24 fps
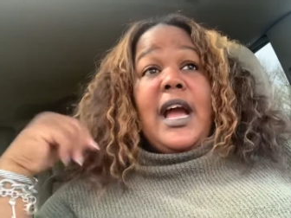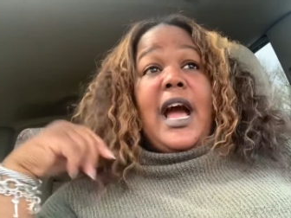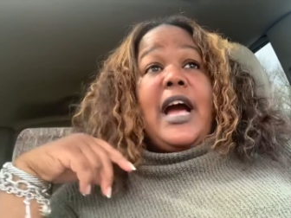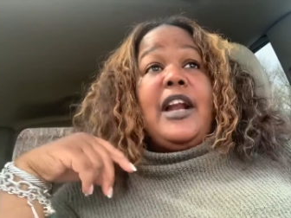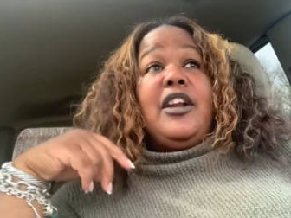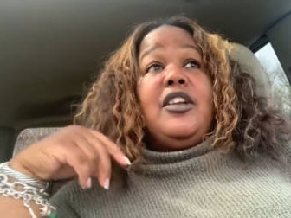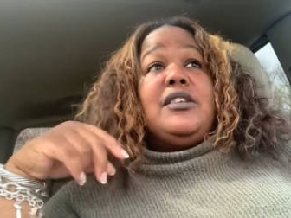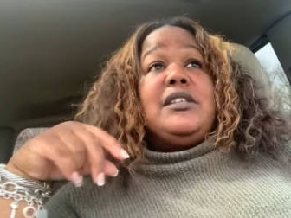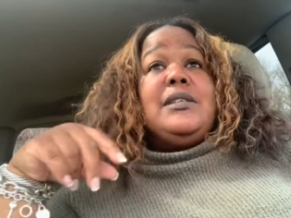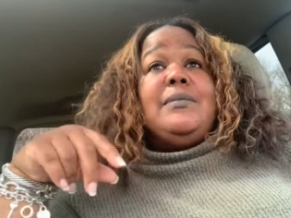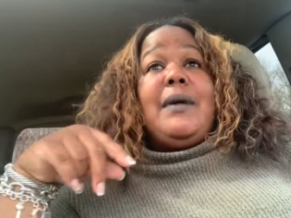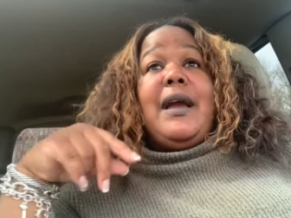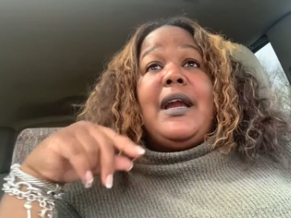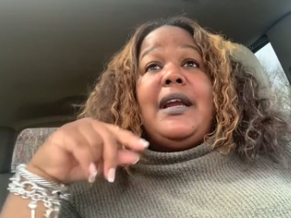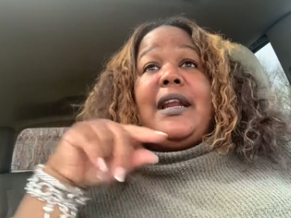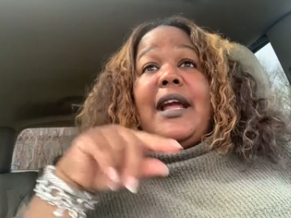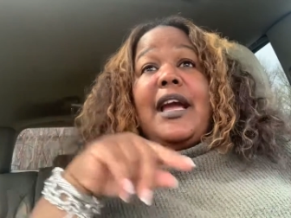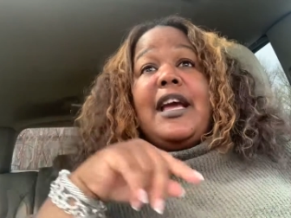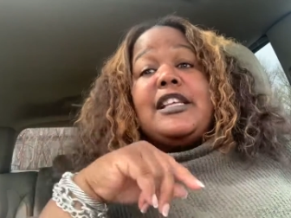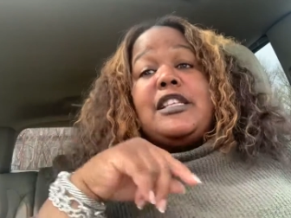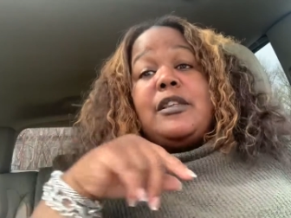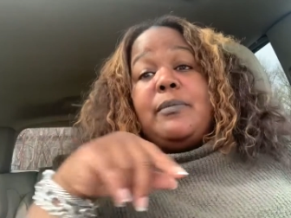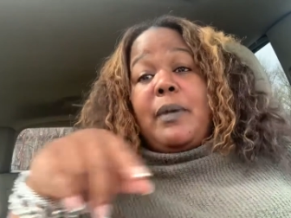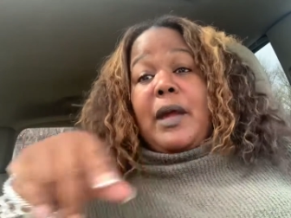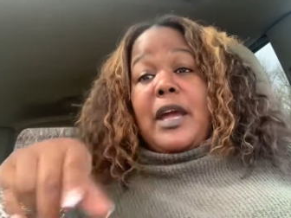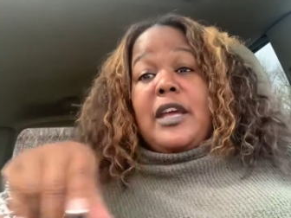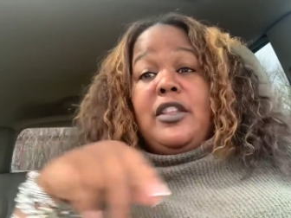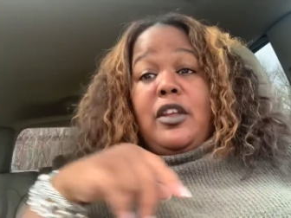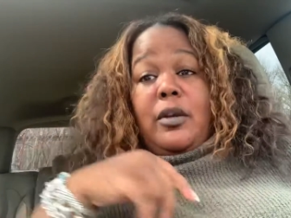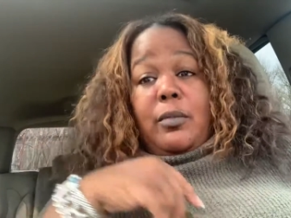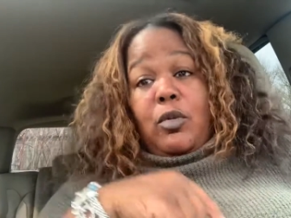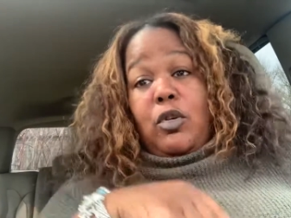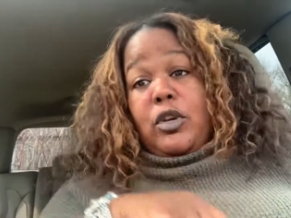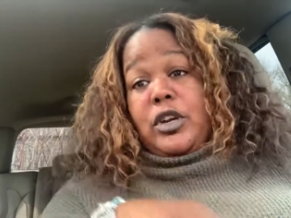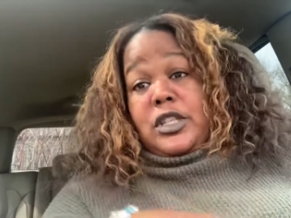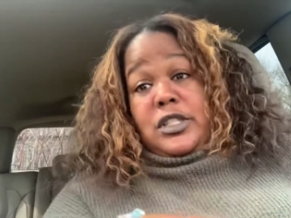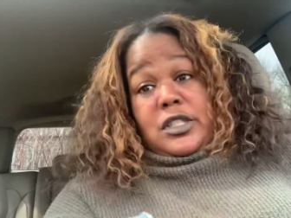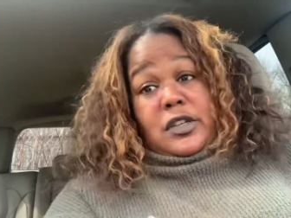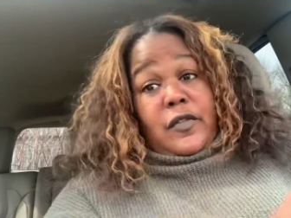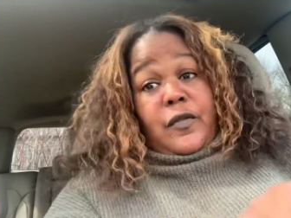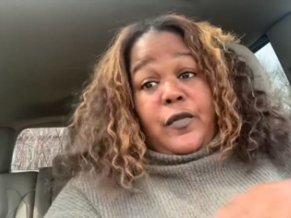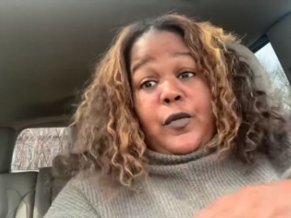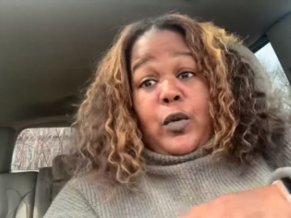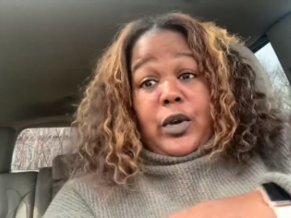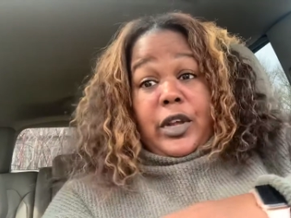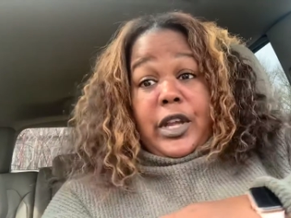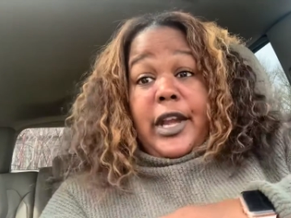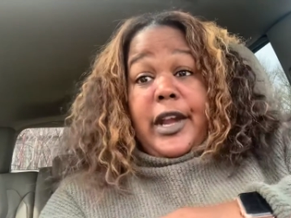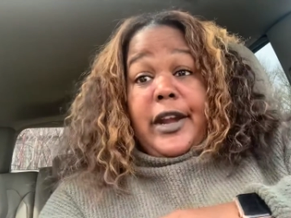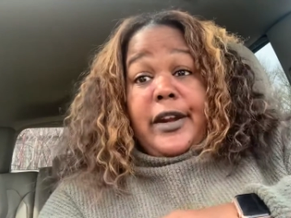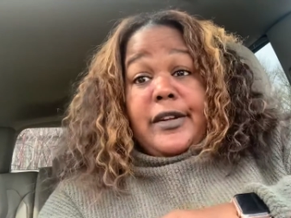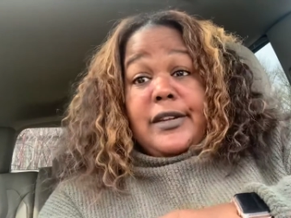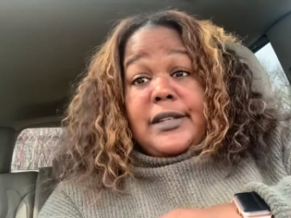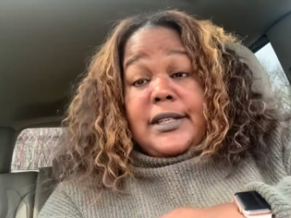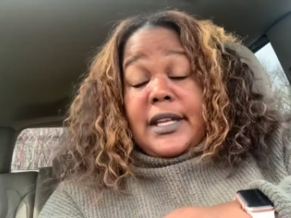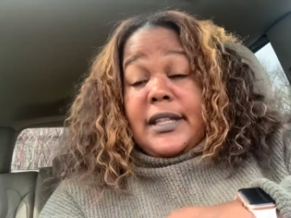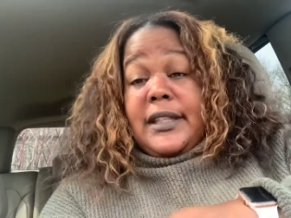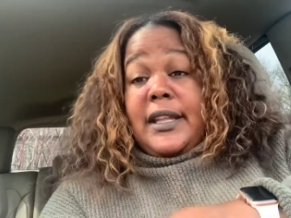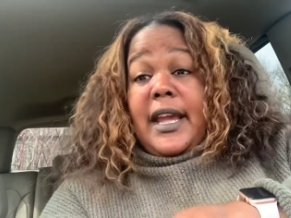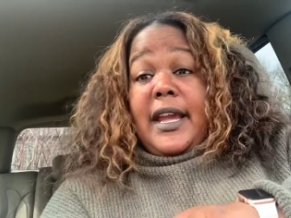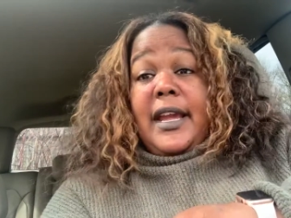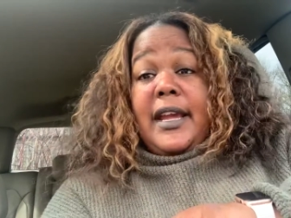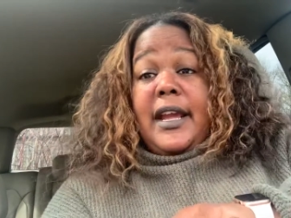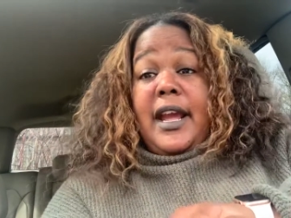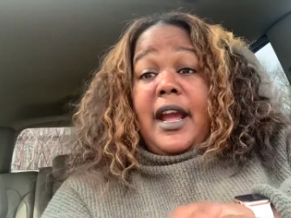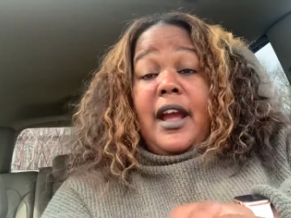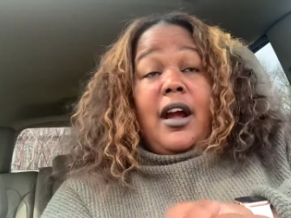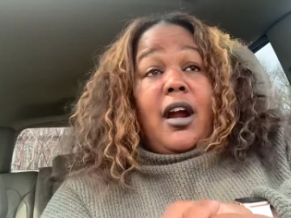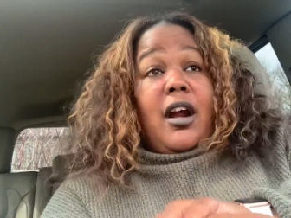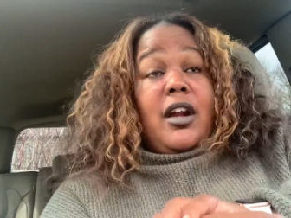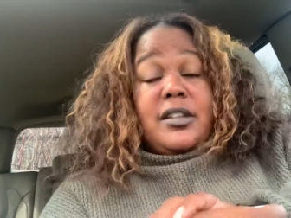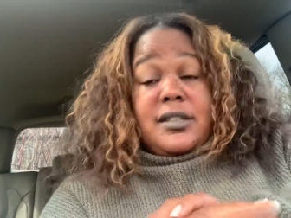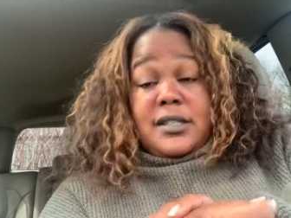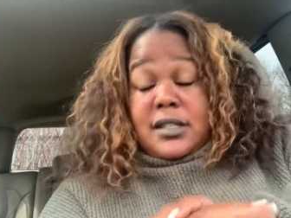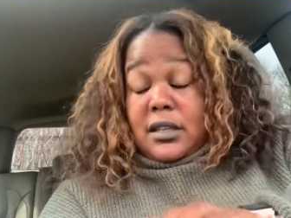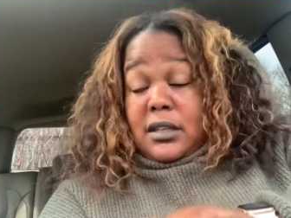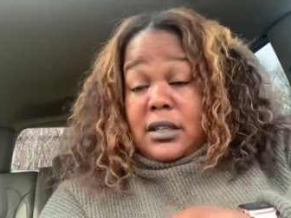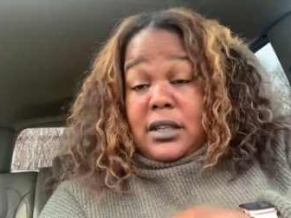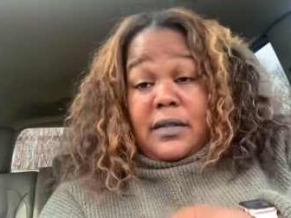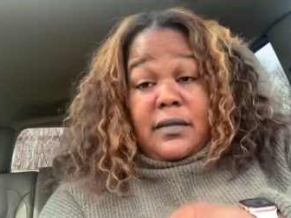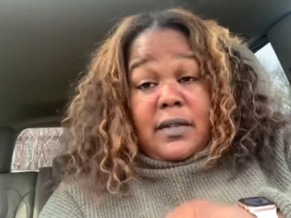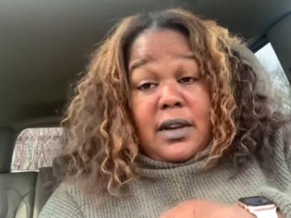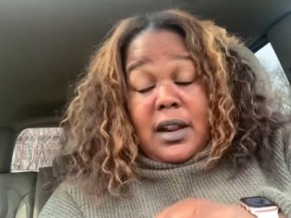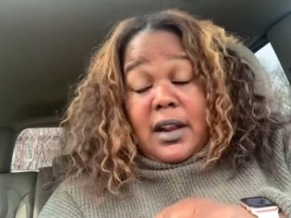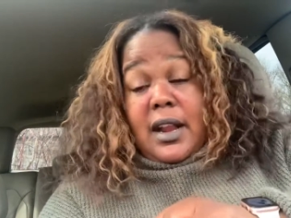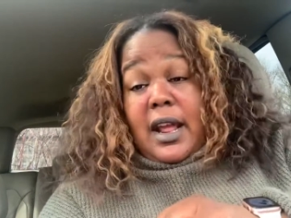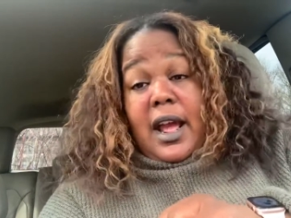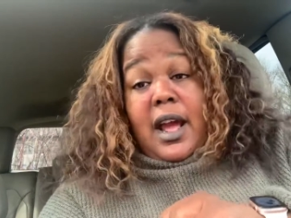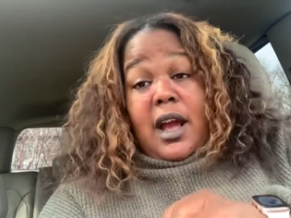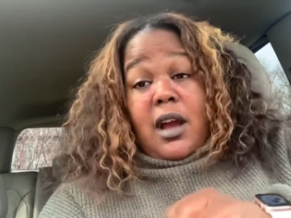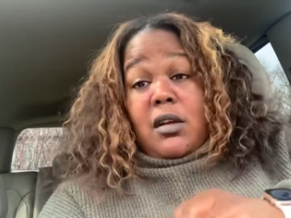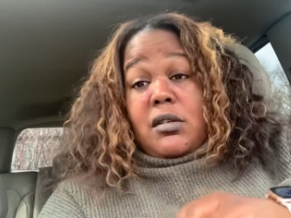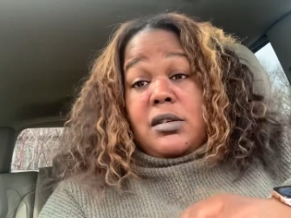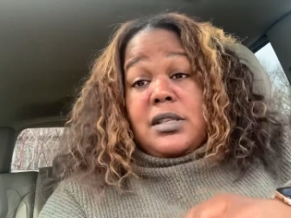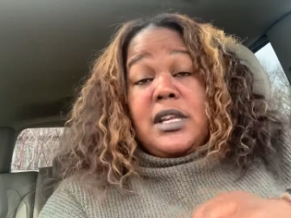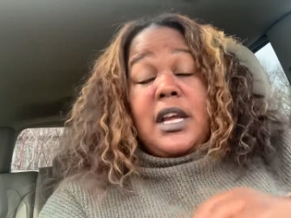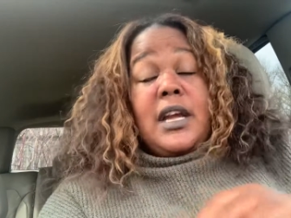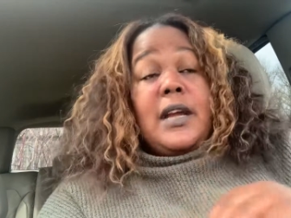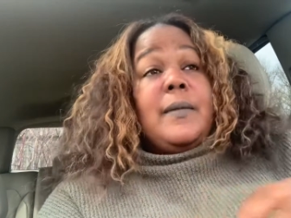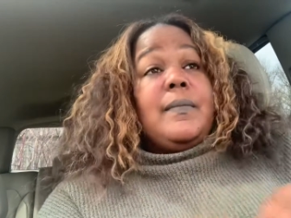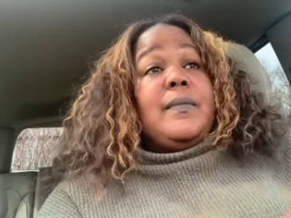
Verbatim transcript: I know somebody that hasn't paid their mortgage in four years and they are still living in a house